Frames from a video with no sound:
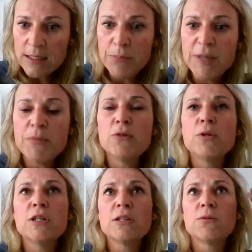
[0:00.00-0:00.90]
People
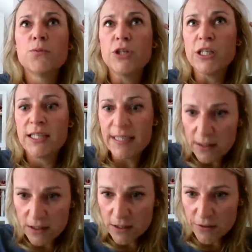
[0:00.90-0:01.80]
were, were
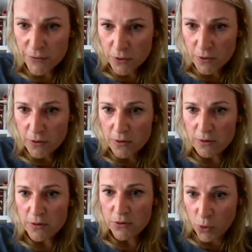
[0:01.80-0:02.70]
killed for
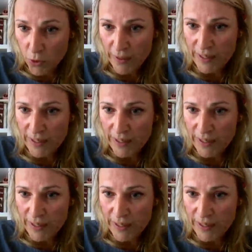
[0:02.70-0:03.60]
drawing
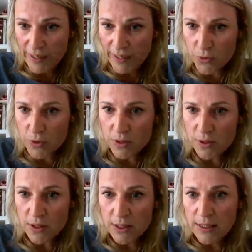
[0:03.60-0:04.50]
cartoons
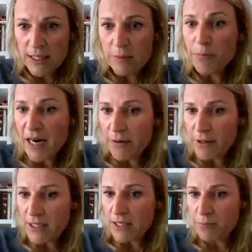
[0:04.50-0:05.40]
in
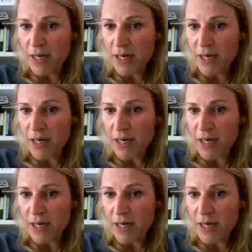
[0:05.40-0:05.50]
Paris.